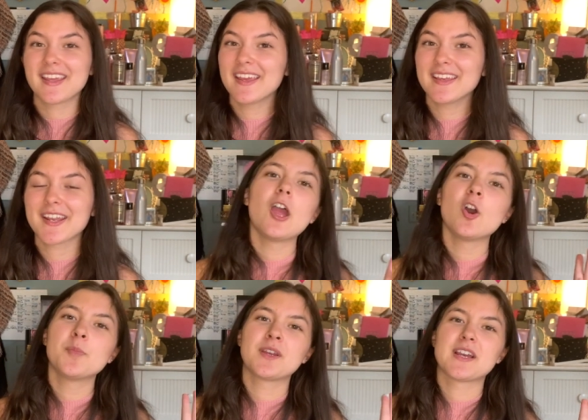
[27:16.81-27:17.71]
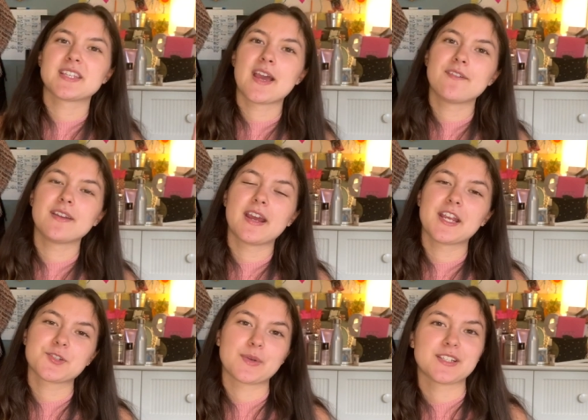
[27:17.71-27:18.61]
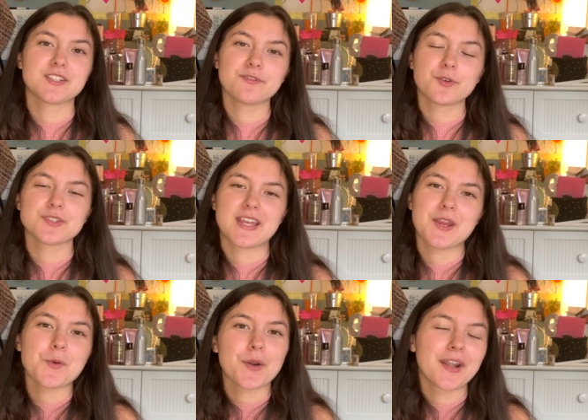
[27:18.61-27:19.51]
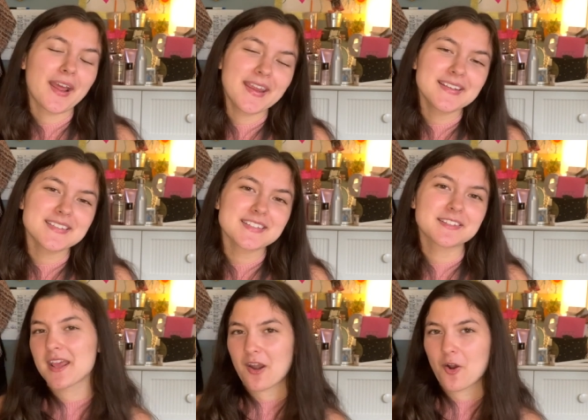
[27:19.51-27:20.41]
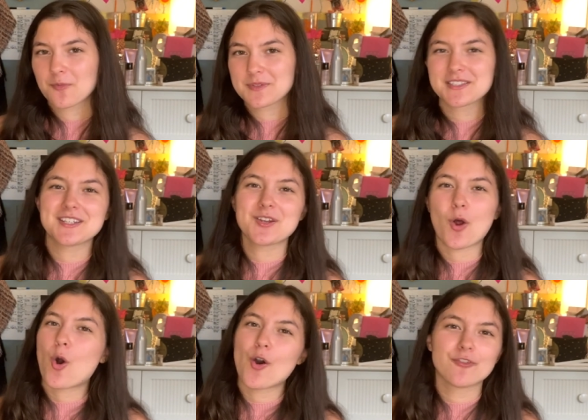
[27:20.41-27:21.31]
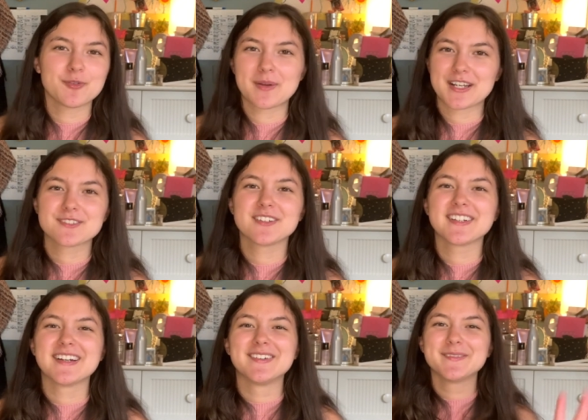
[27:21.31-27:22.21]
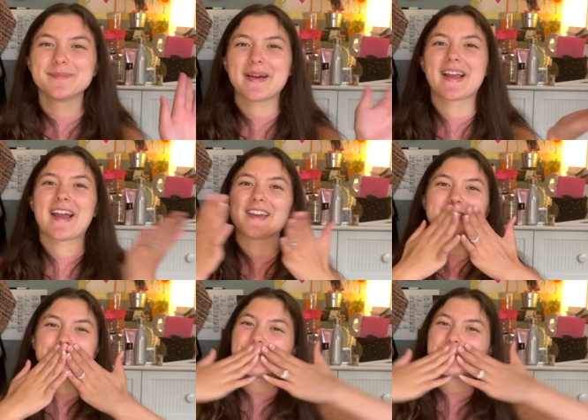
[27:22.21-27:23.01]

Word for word: it i hope you guys have a nice rest of your day or night and i hope to see all of you in my next video bye guys